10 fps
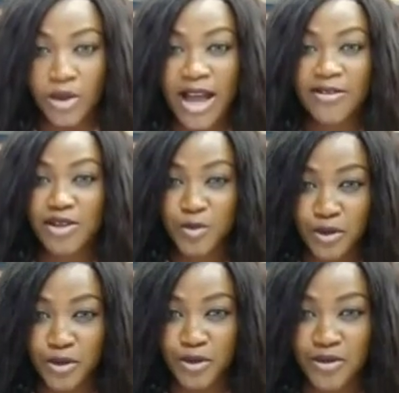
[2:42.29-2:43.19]
would have to
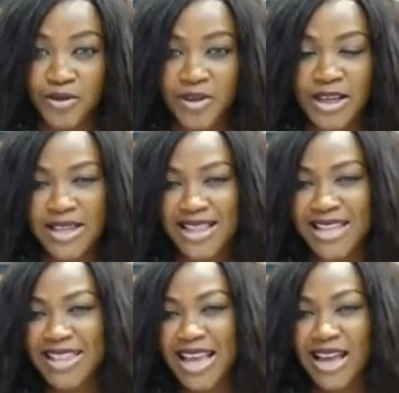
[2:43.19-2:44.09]
prove
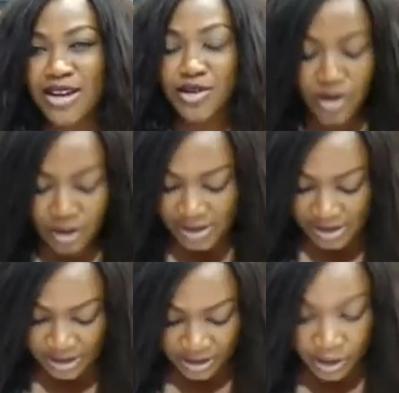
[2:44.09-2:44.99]
that they are not
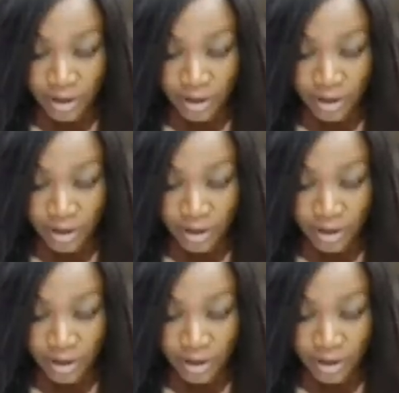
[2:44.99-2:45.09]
